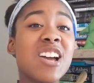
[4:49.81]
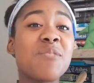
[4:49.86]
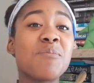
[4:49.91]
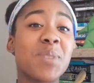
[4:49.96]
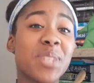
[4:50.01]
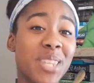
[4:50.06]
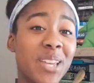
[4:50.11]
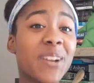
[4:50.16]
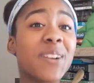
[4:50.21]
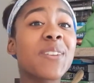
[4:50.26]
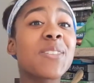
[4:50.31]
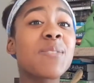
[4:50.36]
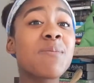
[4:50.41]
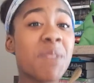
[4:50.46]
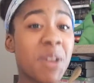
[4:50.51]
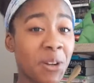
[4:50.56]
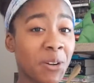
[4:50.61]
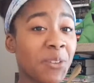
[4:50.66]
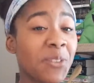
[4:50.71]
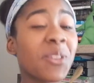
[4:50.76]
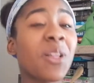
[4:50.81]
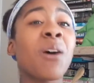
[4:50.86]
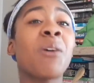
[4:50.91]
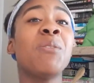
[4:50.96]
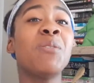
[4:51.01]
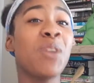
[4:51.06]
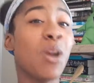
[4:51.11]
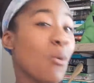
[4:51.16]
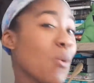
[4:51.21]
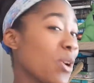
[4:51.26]
but they're in the middle of
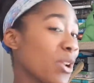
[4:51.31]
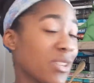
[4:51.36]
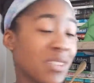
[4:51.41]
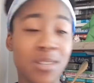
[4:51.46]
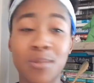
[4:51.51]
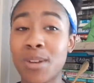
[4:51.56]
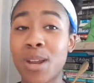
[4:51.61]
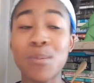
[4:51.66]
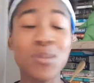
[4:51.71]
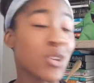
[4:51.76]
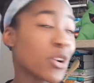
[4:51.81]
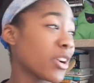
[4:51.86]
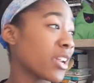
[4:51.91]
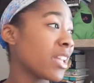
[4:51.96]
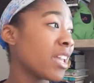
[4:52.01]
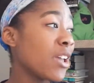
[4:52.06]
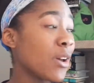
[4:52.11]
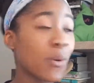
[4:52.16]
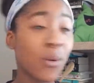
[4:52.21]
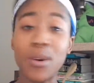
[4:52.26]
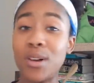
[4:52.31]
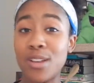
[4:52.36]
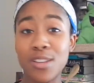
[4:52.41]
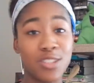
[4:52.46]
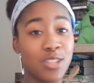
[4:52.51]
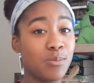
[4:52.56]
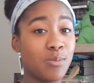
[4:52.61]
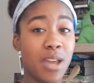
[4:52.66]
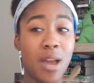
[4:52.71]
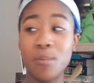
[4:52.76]
nowhere. Sometimes they're on a hill,
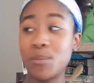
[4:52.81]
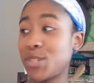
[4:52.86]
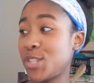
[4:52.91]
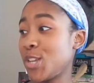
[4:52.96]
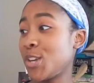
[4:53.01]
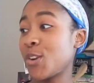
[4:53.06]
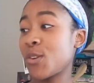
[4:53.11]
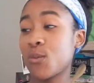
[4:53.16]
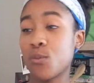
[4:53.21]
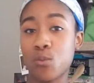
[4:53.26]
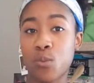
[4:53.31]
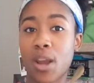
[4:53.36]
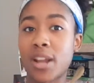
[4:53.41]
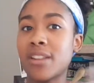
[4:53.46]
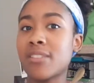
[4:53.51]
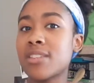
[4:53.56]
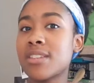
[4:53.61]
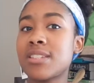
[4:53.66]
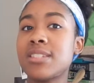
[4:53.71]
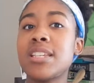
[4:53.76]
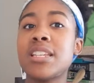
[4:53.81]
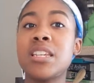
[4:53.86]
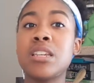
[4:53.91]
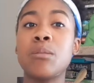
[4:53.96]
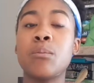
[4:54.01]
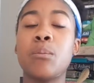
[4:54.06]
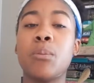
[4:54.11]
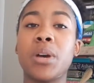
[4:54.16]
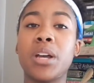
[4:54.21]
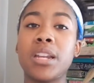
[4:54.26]
sometimes they're right in the
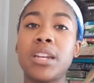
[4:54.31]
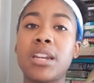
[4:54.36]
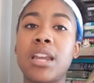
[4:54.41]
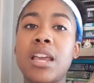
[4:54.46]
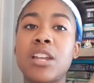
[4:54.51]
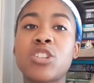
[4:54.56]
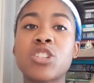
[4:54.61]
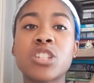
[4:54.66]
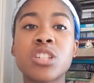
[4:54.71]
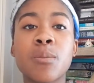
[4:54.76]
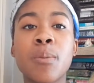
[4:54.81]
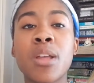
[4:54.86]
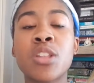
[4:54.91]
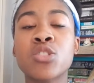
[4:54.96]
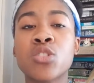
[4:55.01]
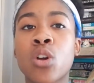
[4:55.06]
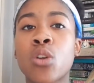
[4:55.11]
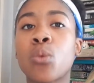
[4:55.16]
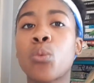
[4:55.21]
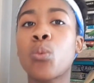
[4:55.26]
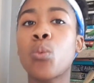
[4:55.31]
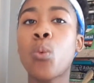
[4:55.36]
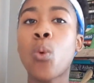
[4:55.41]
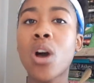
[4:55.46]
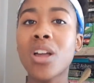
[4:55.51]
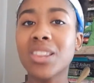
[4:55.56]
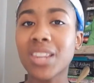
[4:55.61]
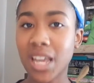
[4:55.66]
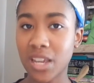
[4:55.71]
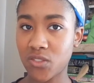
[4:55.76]
city, but it just depends on
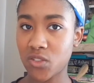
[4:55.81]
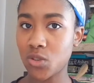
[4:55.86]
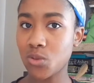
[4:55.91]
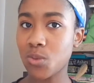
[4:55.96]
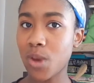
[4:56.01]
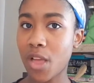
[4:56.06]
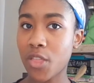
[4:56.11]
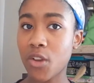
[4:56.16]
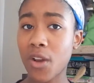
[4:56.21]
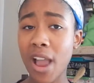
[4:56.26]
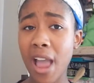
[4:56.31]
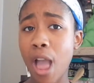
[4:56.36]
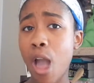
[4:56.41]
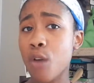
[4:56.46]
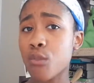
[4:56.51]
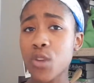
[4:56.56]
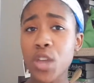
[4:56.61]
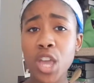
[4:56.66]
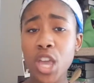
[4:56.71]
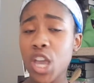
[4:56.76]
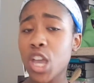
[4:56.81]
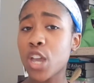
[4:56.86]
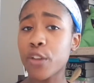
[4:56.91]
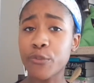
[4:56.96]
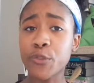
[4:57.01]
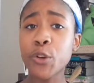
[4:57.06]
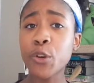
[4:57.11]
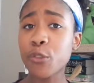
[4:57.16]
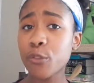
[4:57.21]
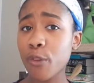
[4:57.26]
what life you'd rather have.
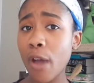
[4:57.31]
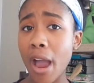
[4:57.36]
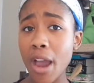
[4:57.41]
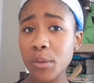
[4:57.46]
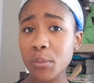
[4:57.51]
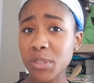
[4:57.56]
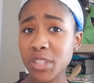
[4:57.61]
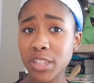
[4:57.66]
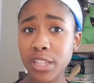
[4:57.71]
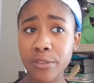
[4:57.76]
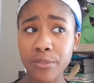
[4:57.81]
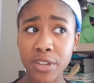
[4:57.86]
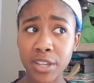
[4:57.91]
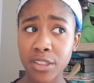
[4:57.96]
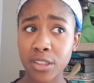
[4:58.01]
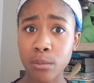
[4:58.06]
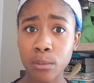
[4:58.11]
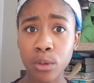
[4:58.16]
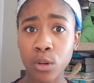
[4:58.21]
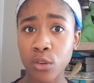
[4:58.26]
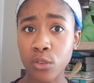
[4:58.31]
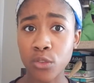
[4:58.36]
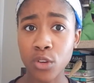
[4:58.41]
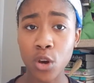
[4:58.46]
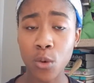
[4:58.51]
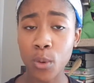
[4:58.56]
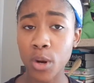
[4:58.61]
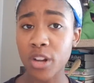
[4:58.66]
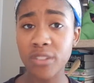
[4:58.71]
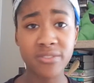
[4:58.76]
If you're fine with living in the middle of
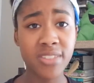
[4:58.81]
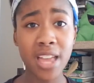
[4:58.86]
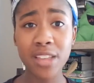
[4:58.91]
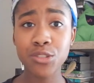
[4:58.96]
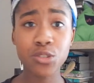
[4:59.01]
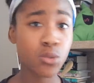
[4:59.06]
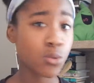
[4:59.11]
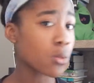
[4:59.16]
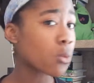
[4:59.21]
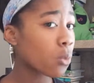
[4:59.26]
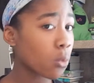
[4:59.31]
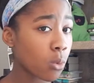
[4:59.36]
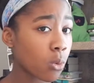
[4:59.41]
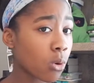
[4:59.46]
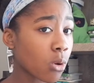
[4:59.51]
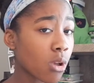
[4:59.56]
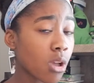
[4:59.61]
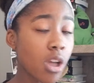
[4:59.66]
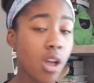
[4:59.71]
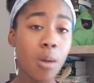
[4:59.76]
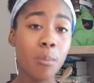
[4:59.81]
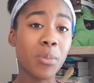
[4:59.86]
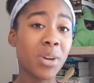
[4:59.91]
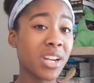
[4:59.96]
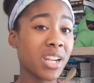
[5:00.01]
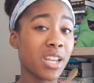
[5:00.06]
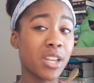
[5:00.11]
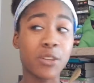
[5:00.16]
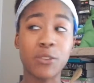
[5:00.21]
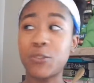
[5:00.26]
nowhere, that's cool.
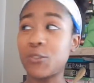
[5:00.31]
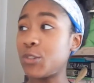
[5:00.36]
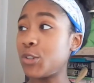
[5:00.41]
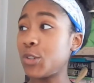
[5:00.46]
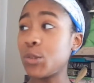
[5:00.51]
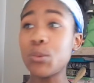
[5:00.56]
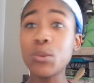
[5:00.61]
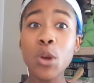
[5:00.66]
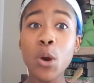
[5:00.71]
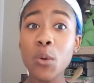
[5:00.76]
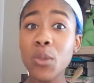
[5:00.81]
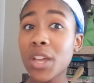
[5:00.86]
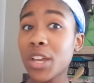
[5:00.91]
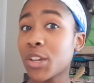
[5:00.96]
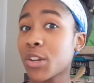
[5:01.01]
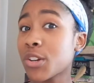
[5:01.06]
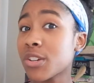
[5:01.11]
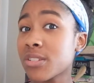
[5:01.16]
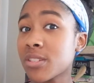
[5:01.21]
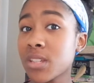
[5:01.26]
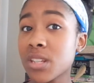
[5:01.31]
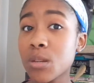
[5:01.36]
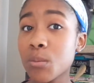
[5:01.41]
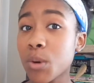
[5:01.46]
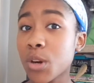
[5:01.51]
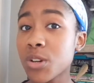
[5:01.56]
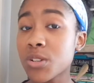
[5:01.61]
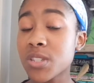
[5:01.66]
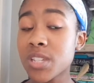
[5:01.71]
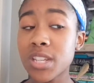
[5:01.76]
But if you know that you're a city
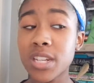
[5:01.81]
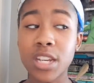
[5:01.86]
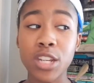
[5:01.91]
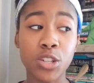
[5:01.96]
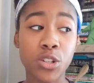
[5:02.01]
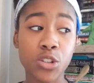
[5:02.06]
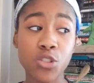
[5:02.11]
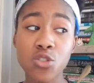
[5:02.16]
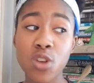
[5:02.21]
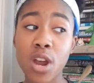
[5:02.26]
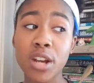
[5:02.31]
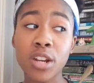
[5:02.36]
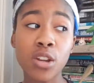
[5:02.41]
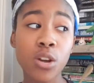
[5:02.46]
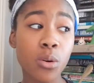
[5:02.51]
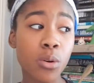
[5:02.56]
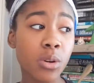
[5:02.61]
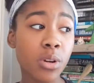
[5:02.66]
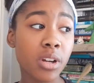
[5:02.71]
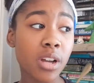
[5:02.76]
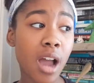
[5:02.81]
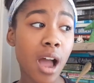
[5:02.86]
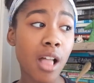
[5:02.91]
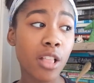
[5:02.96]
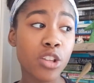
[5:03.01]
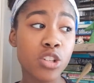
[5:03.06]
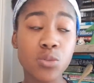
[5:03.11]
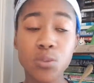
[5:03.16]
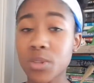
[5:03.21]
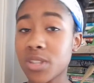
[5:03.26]
person and you're trying to go to a
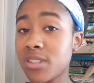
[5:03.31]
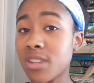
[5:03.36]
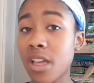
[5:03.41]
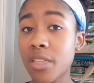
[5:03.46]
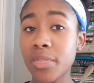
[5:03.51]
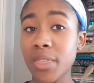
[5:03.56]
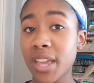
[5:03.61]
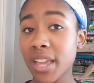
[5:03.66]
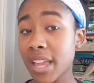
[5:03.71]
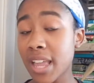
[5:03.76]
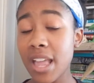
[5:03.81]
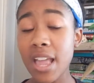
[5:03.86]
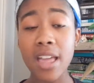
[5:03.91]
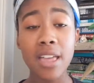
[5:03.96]
college with nothing,